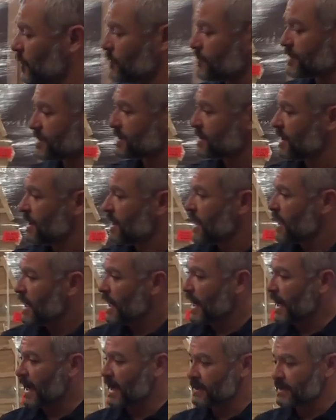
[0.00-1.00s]
coops
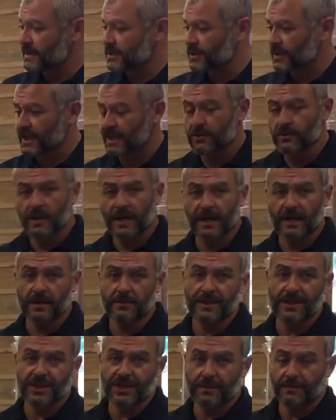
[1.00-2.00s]
and these are getting ready
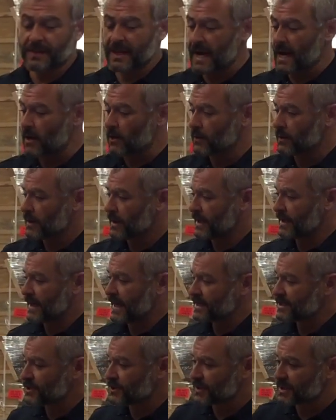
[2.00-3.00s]
to be shipped out. And
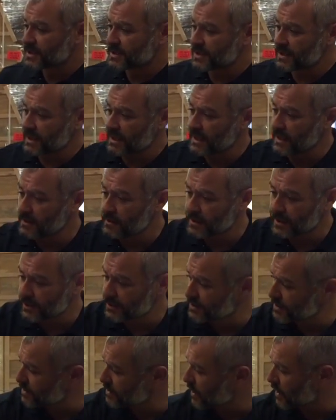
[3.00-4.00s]
as you can see,
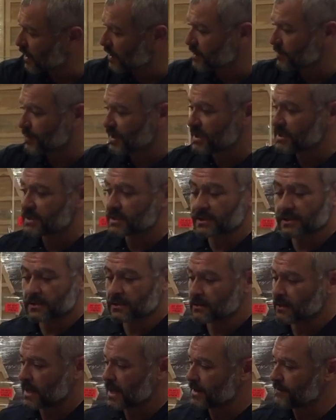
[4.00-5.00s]
they're just all the
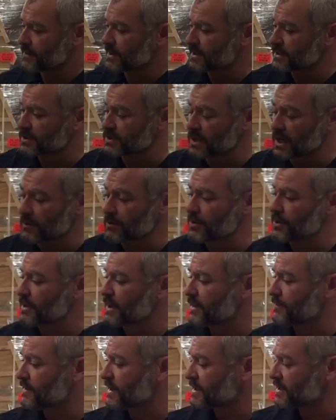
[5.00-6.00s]
pieces. Everything's
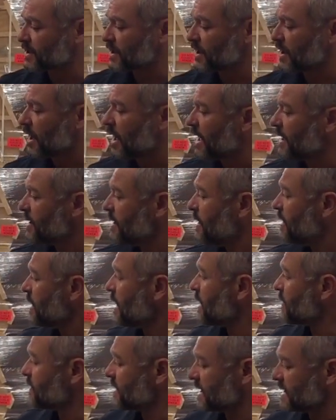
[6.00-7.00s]
numbered, everything's cut,
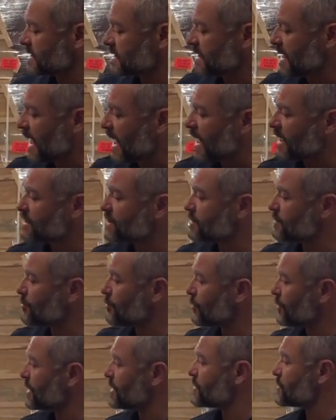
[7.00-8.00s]
everything's notched,
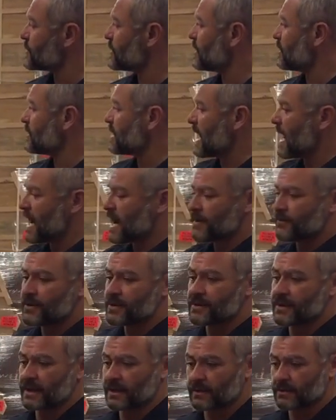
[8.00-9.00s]
pre-drilled,
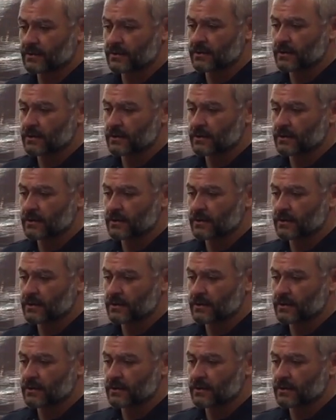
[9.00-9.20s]
everything.